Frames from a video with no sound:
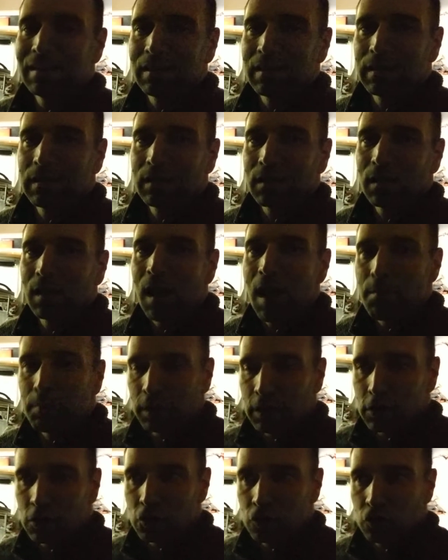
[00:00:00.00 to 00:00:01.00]
the
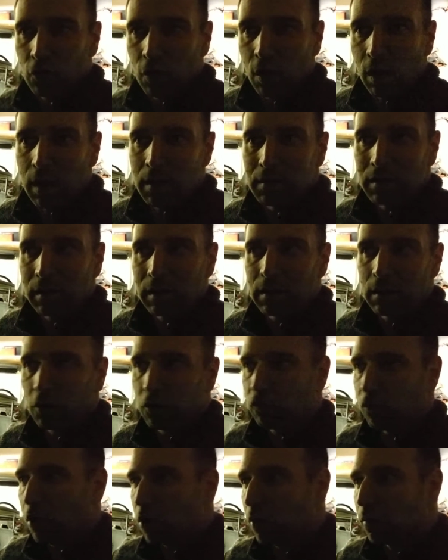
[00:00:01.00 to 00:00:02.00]
climate control and delete the
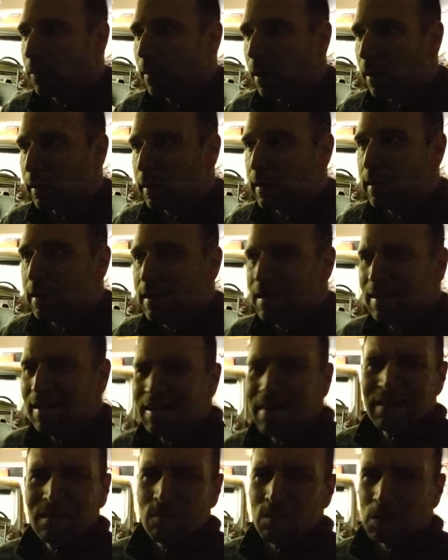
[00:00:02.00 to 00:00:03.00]
throttle body,
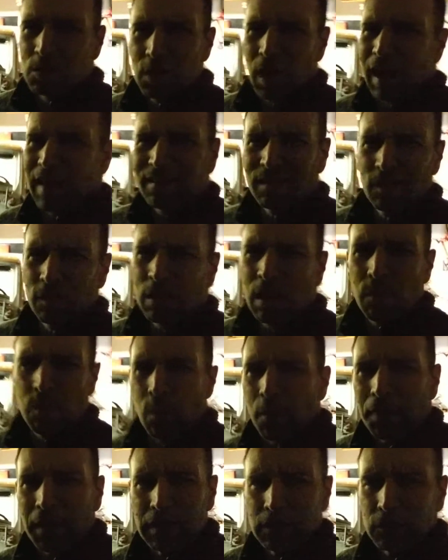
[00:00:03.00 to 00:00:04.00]
which I had to look up
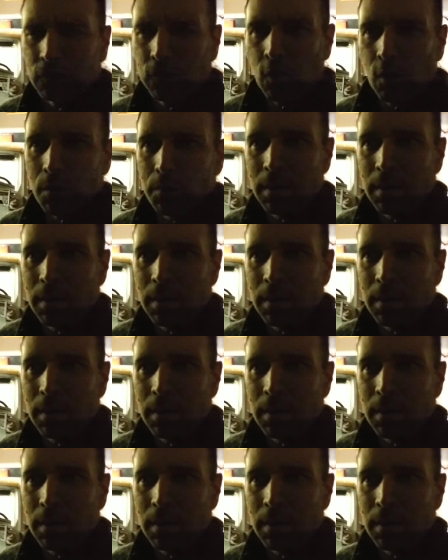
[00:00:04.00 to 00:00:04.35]
what that's for.